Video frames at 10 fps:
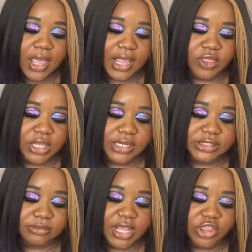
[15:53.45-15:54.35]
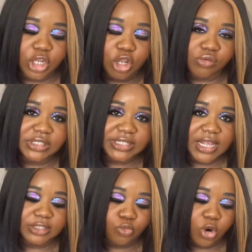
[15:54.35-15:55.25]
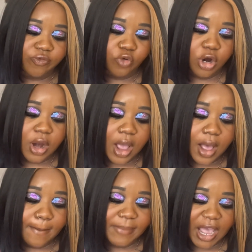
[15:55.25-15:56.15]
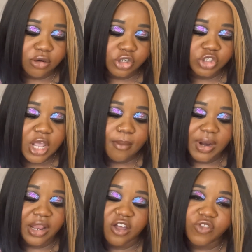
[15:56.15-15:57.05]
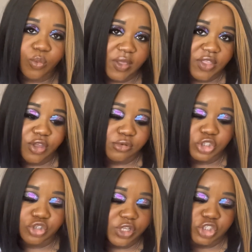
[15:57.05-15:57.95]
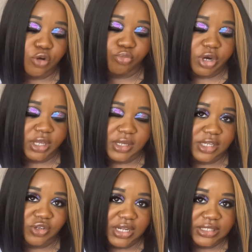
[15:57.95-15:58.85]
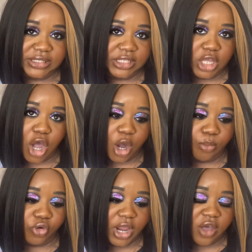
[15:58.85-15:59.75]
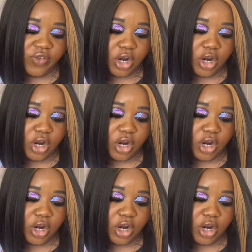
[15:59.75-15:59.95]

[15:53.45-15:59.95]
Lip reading: And then it seems like the Lotus set is more for powders. But I love the way that they're so pretty. As you guys can see, the ombre of it